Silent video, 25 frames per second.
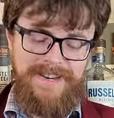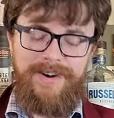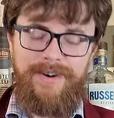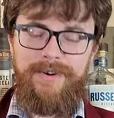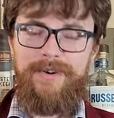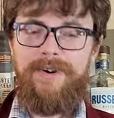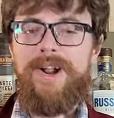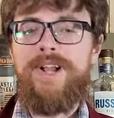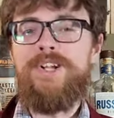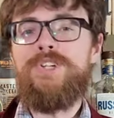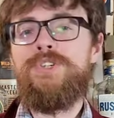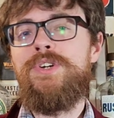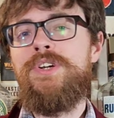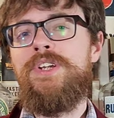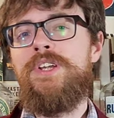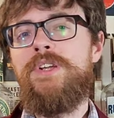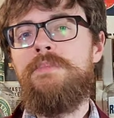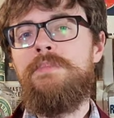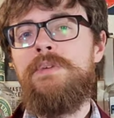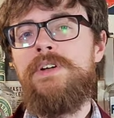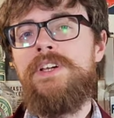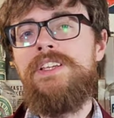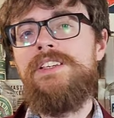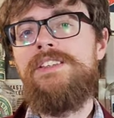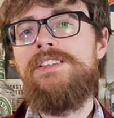All right,
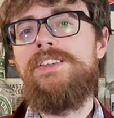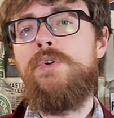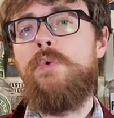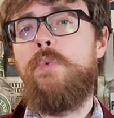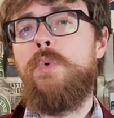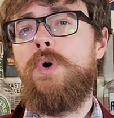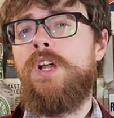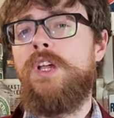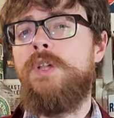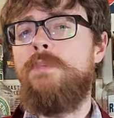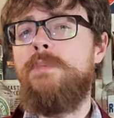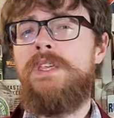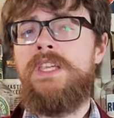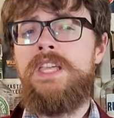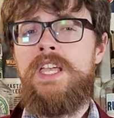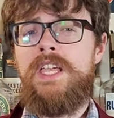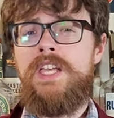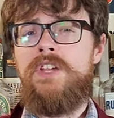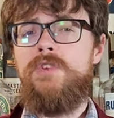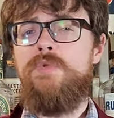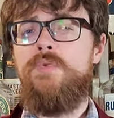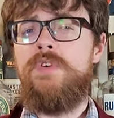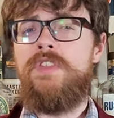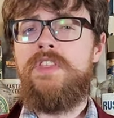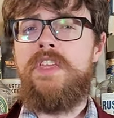drinking buddies, we're going to
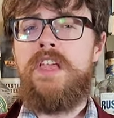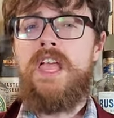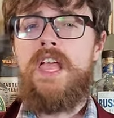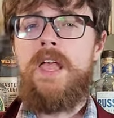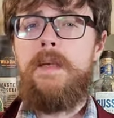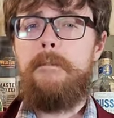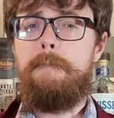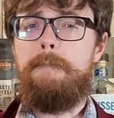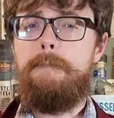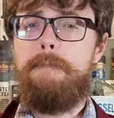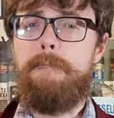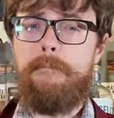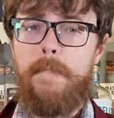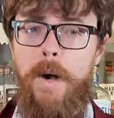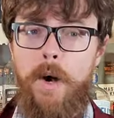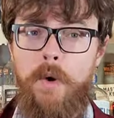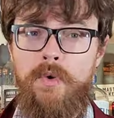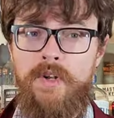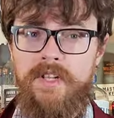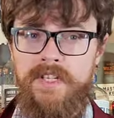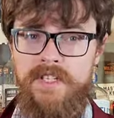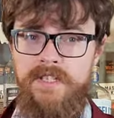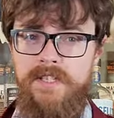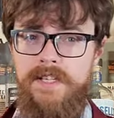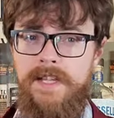begin with a
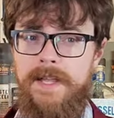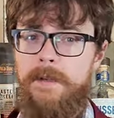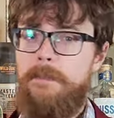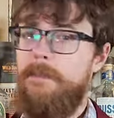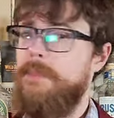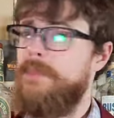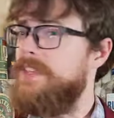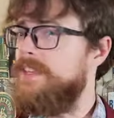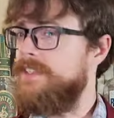bonus tip.